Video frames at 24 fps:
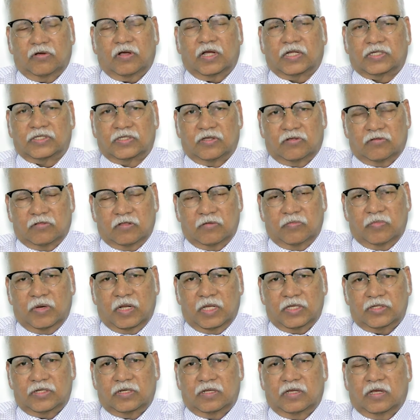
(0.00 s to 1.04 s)
to conserve the
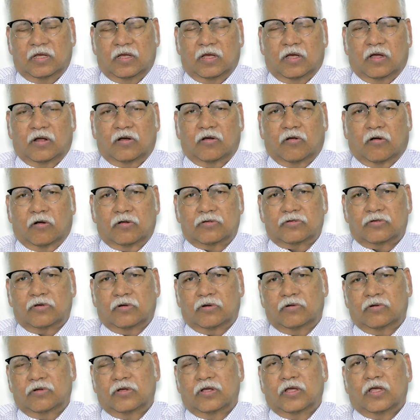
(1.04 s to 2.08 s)
breast and
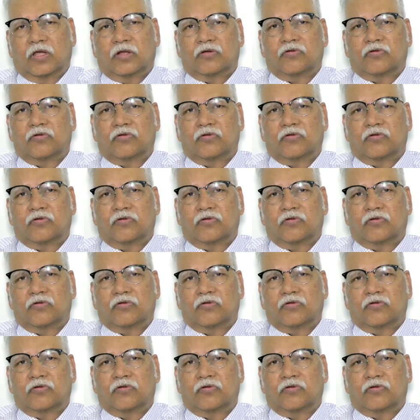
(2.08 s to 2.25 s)
also